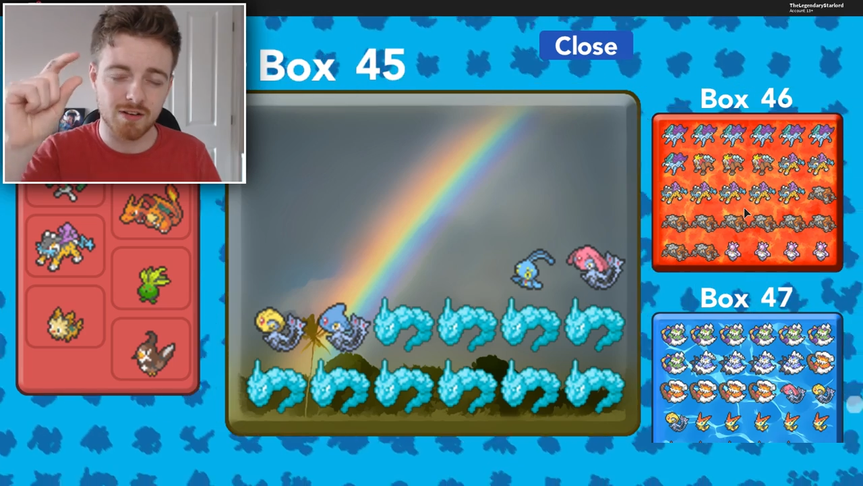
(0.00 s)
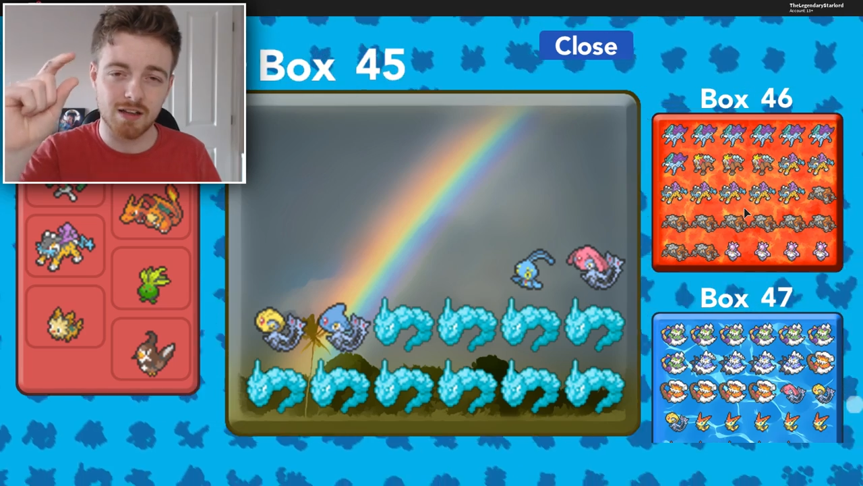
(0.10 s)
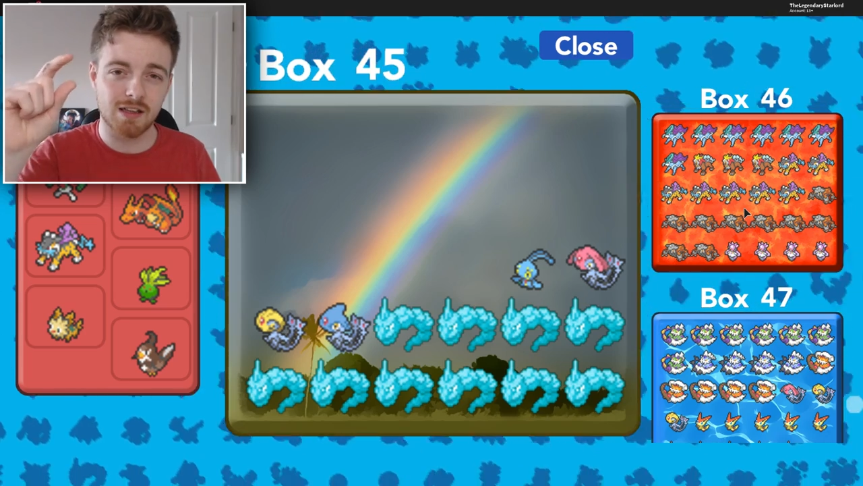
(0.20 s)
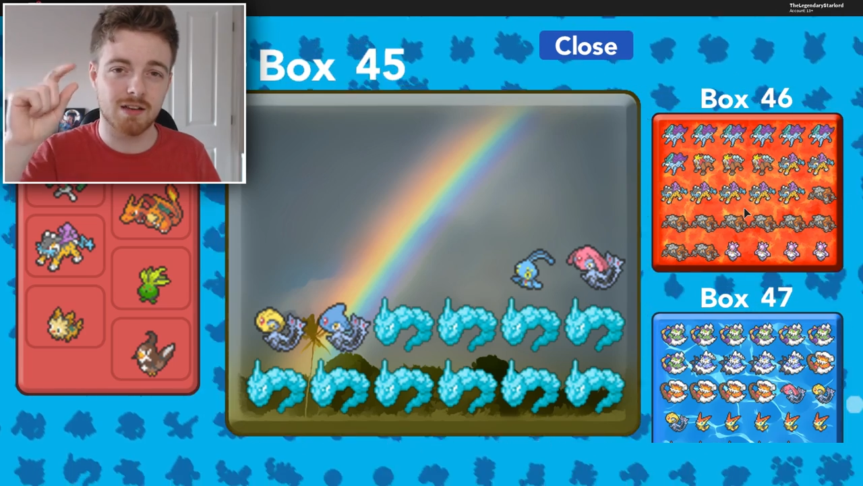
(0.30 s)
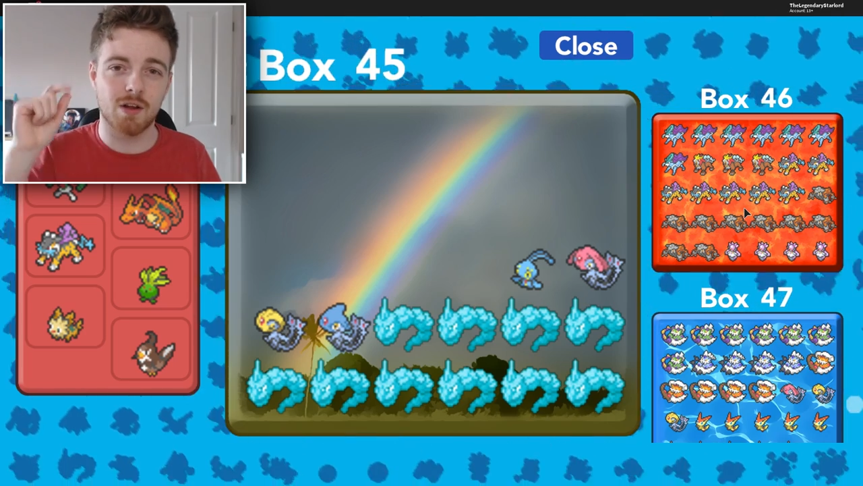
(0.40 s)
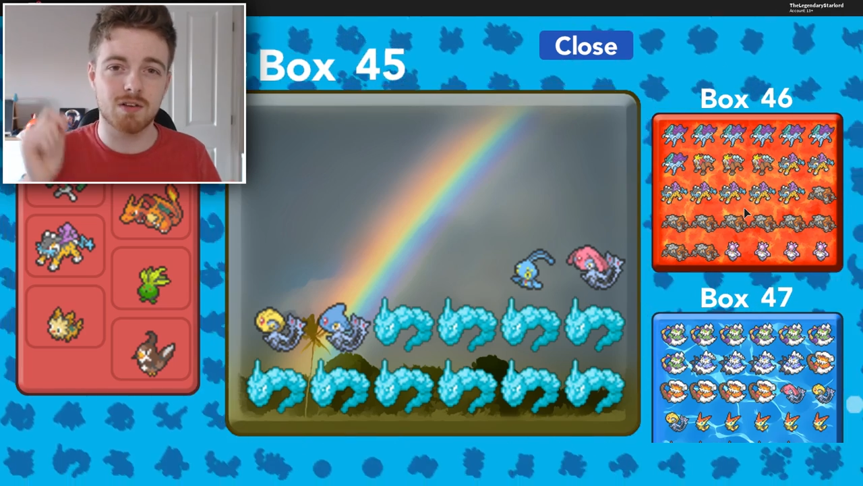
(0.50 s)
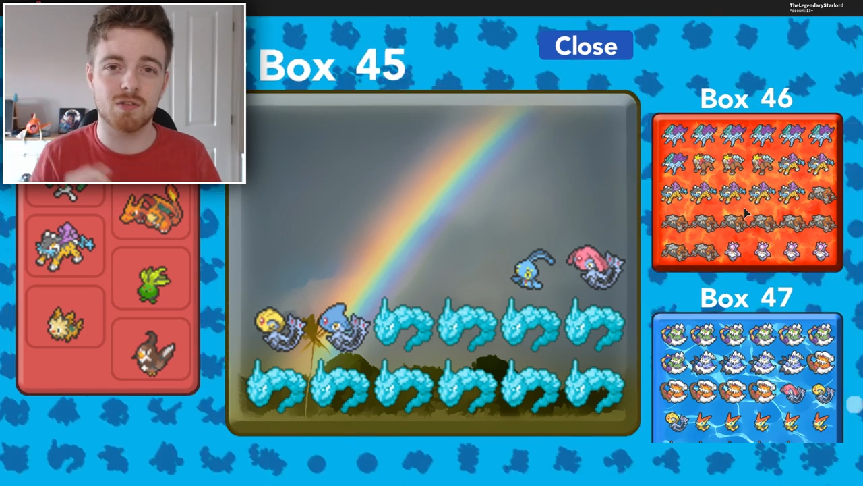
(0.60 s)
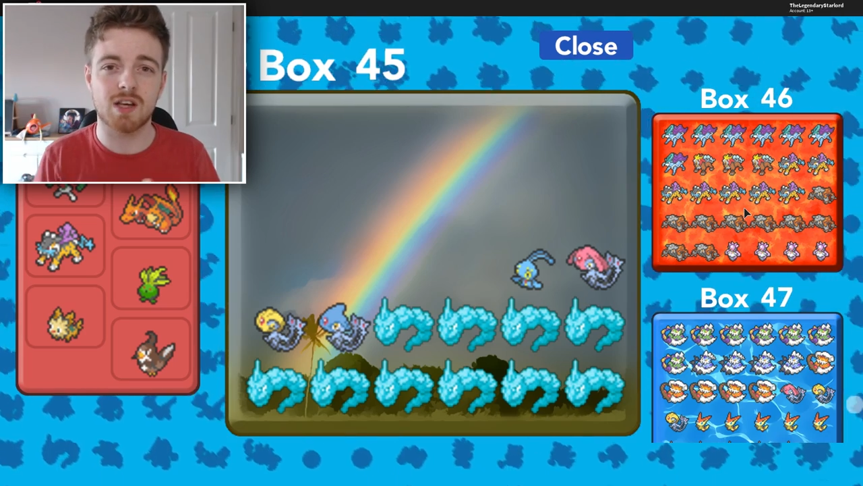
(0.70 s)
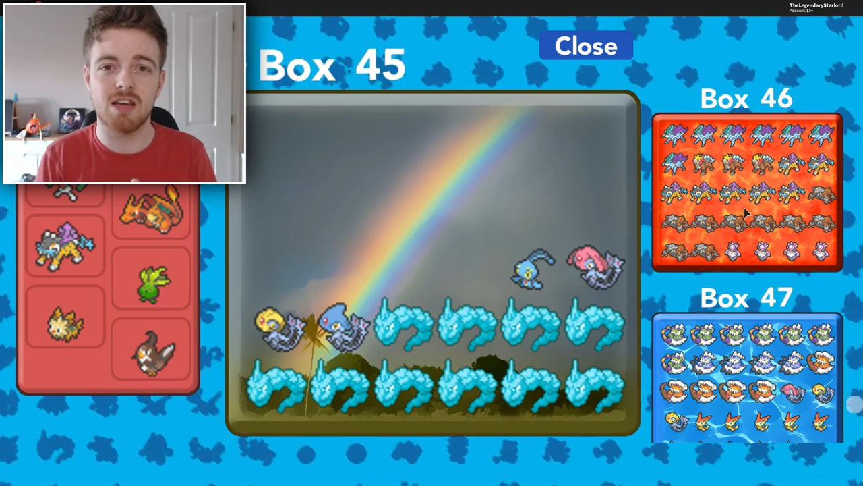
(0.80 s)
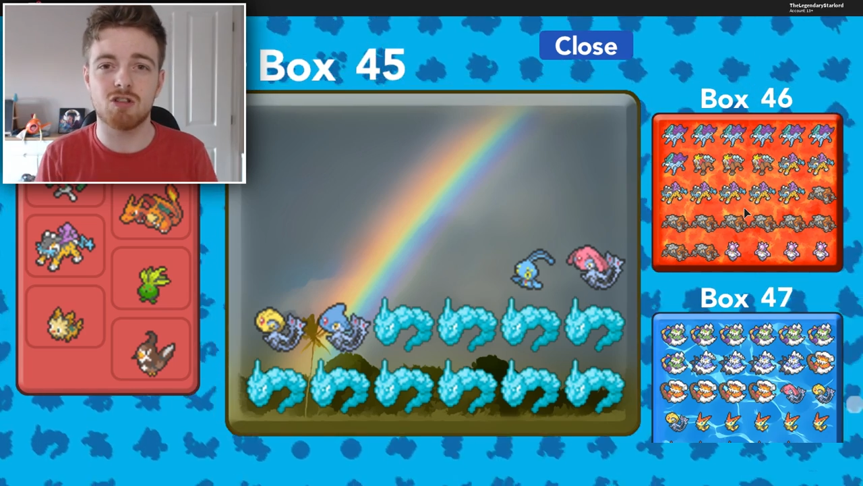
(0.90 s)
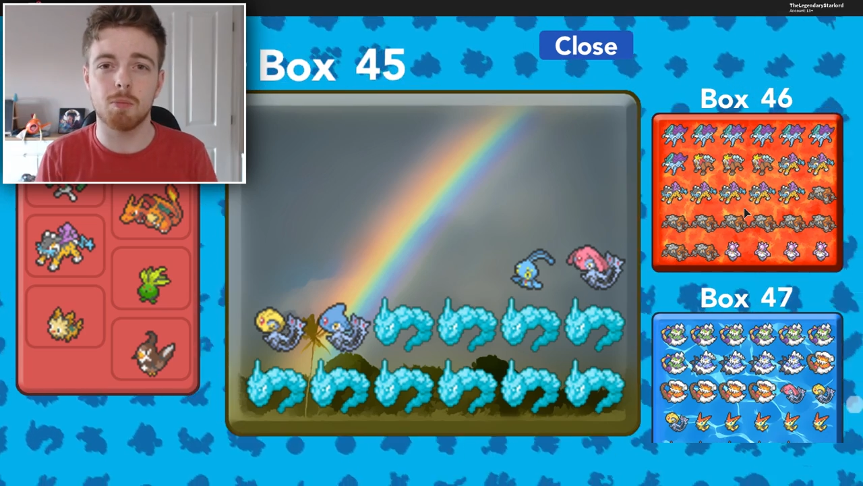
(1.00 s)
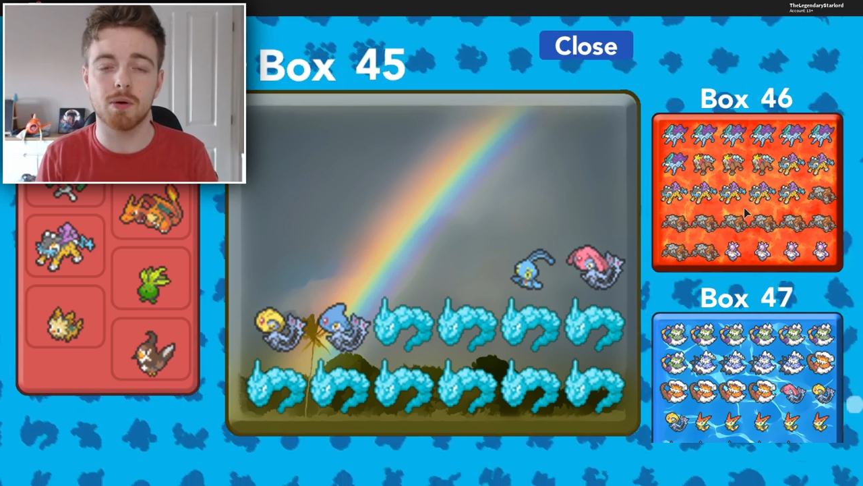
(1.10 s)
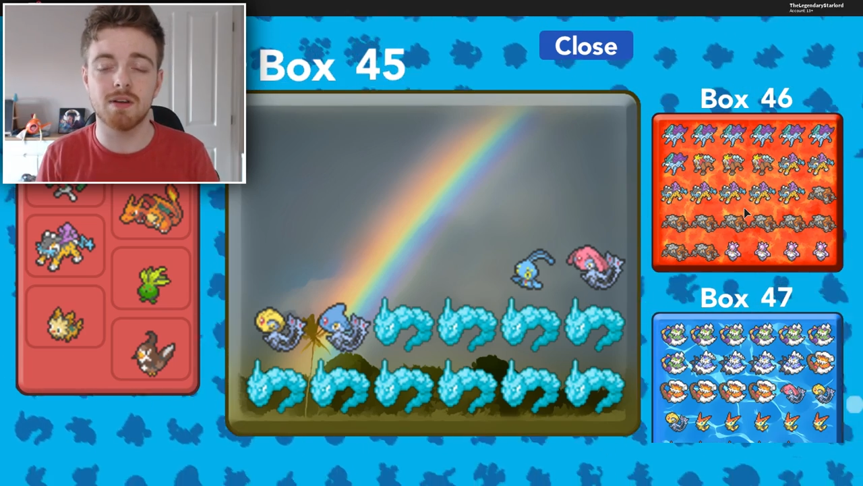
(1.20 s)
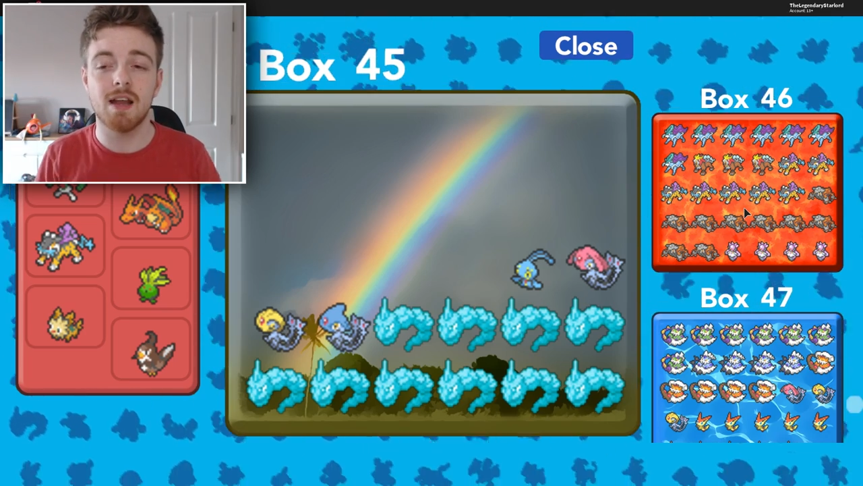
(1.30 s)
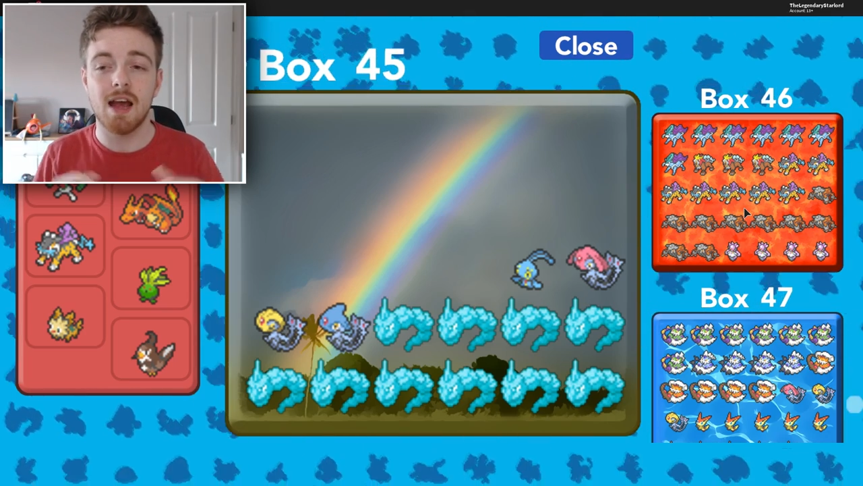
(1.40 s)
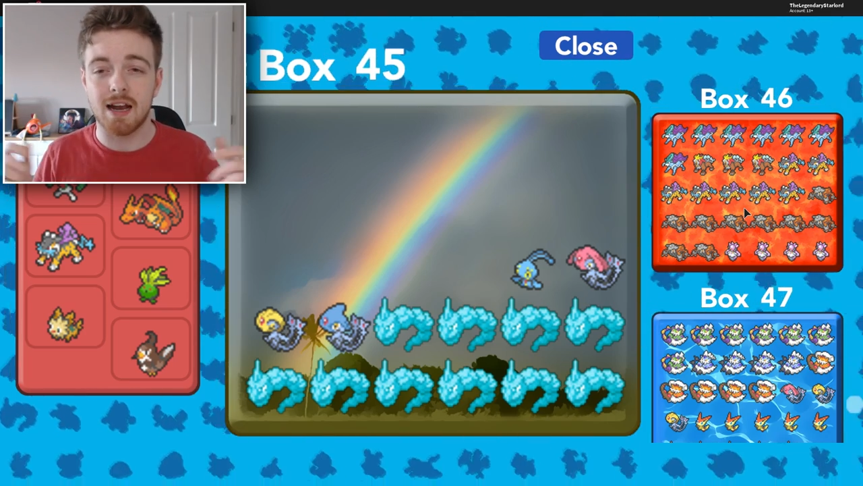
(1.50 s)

on the little notification button,